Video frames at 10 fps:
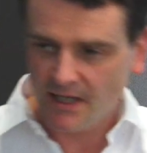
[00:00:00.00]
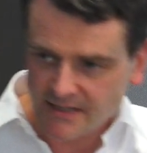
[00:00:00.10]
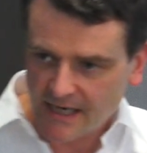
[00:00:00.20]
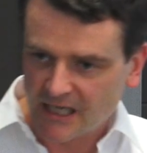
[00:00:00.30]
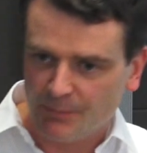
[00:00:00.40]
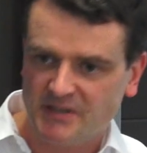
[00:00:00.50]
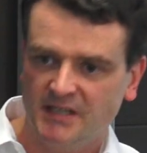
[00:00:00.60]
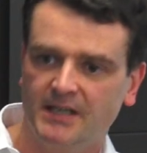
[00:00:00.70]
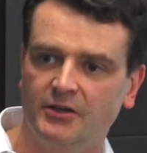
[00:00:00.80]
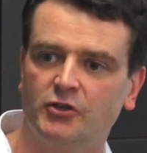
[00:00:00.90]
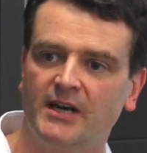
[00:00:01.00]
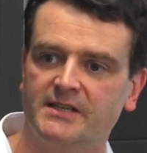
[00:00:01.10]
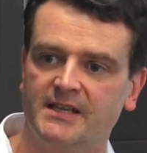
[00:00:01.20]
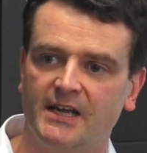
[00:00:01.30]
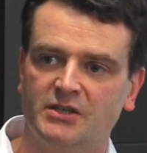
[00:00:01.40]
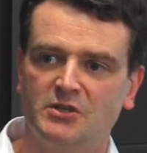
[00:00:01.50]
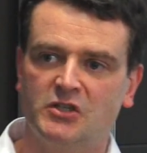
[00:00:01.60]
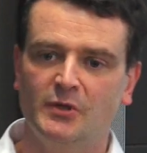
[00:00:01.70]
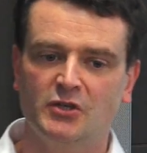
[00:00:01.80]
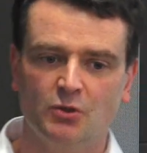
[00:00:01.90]
tag a particular transaction
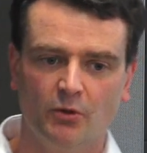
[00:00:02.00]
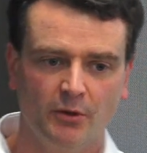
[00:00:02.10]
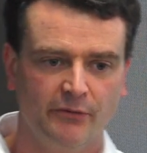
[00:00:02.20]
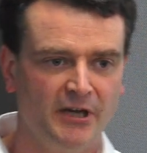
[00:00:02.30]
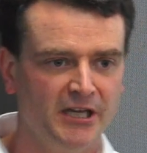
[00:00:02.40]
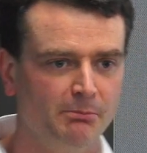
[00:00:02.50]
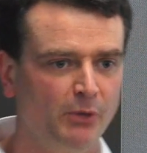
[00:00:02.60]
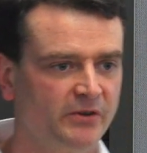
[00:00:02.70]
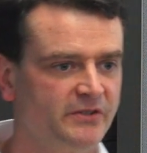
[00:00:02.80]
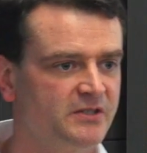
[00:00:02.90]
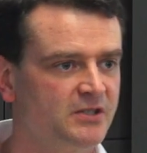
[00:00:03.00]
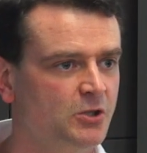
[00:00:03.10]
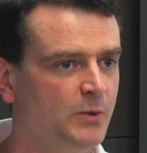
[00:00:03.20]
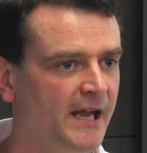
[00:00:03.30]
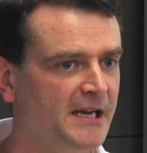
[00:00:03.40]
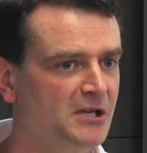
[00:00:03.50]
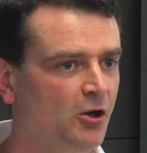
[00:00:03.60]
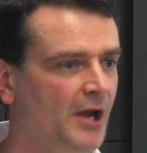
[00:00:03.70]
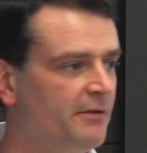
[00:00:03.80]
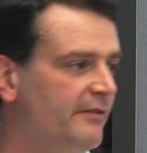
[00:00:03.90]
to ensure you're filling in boxes 2, 8,
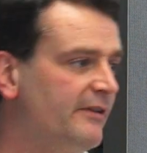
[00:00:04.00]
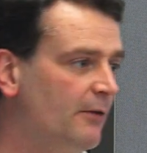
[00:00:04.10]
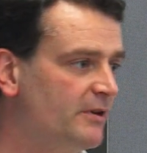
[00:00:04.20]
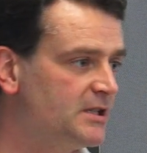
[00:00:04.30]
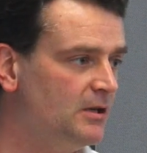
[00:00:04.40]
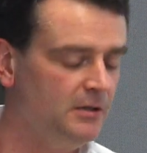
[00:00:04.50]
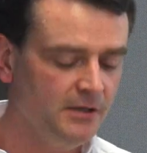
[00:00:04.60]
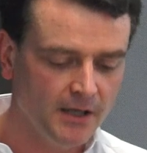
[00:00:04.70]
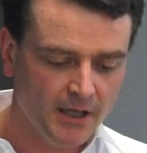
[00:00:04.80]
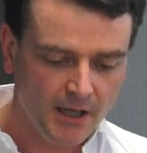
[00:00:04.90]
9 of a VAT return.